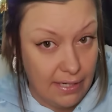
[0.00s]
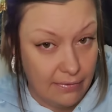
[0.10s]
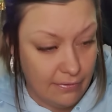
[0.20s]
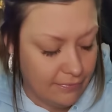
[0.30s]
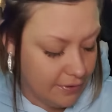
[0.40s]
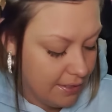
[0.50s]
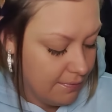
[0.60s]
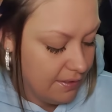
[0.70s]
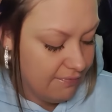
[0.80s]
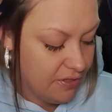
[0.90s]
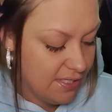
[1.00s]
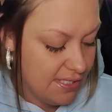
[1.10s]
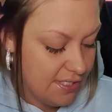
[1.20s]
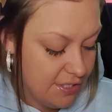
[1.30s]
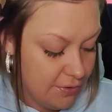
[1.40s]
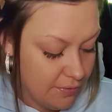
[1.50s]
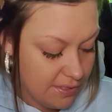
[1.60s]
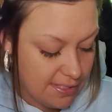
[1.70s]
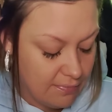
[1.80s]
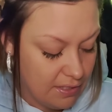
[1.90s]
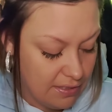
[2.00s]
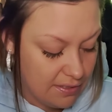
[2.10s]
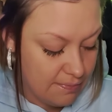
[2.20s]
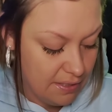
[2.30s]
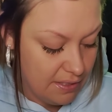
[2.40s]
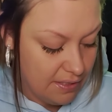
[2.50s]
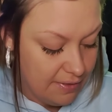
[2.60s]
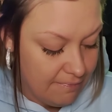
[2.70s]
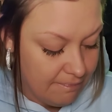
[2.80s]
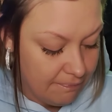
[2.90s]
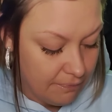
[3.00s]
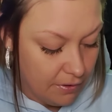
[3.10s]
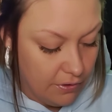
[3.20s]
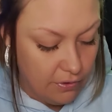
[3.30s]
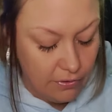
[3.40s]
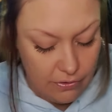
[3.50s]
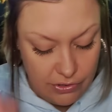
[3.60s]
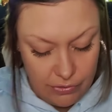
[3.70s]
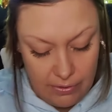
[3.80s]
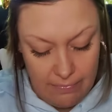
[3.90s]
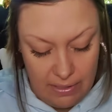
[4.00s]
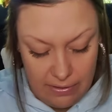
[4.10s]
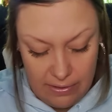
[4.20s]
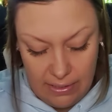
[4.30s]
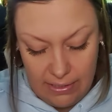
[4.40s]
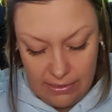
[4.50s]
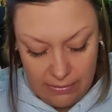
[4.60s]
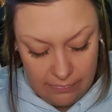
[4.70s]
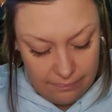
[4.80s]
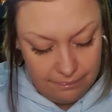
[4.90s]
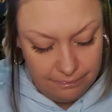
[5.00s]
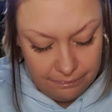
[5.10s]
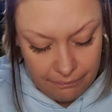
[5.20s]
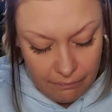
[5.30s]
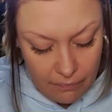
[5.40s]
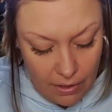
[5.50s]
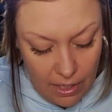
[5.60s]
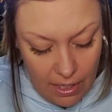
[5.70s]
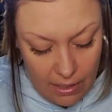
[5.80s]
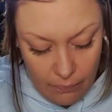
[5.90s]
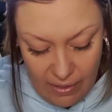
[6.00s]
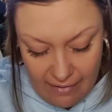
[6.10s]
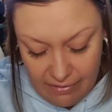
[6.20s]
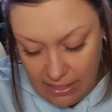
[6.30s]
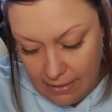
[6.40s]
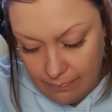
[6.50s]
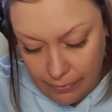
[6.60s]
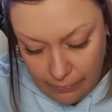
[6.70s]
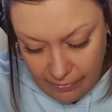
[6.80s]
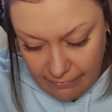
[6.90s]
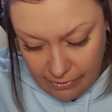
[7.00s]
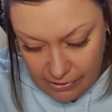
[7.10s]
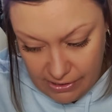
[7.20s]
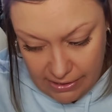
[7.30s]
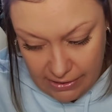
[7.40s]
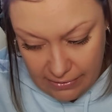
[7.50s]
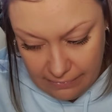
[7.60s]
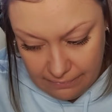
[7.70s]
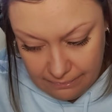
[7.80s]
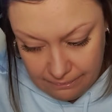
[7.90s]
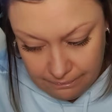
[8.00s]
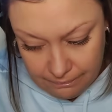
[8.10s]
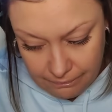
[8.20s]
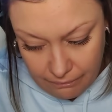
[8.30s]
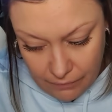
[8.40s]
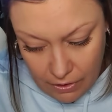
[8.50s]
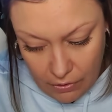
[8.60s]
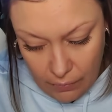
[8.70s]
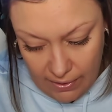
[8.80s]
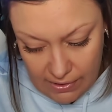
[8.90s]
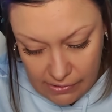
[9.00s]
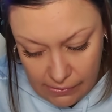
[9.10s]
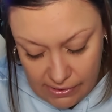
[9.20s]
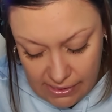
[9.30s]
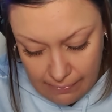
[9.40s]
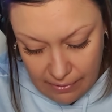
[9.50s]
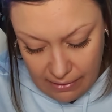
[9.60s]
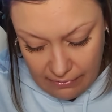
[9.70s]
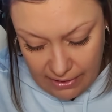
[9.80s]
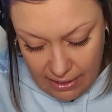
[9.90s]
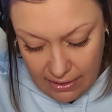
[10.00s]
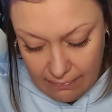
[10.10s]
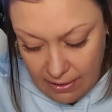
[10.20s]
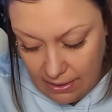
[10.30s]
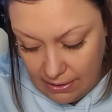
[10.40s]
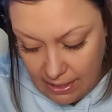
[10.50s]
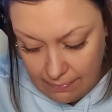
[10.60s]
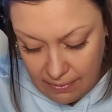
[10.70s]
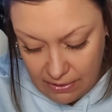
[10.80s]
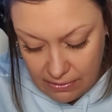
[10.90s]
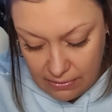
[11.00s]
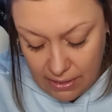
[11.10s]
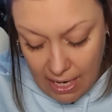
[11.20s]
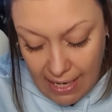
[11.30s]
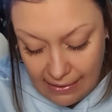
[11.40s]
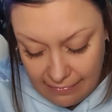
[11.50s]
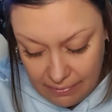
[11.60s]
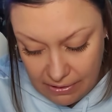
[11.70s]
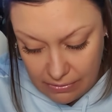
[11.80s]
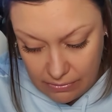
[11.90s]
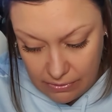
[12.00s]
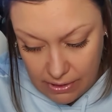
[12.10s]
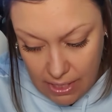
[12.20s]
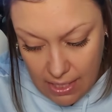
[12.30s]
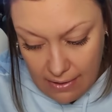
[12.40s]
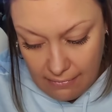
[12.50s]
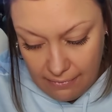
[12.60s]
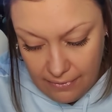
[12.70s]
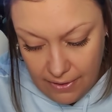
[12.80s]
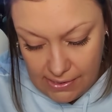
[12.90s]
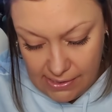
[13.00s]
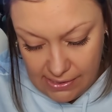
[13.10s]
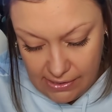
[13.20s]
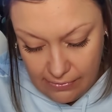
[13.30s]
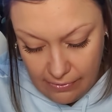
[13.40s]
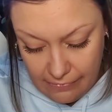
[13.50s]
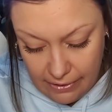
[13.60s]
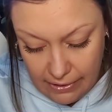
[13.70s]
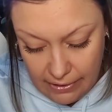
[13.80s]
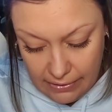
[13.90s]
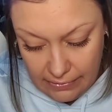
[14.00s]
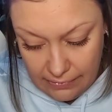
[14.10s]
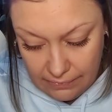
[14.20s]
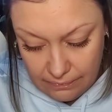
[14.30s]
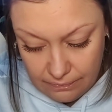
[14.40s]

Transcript: I don't know if they're coming, if this is you or someone else, but you know your story better than I do. We have an emperor reversed here, a queen of swords upright with the hangman, knight of pen, nine of pentacles. This is you over here.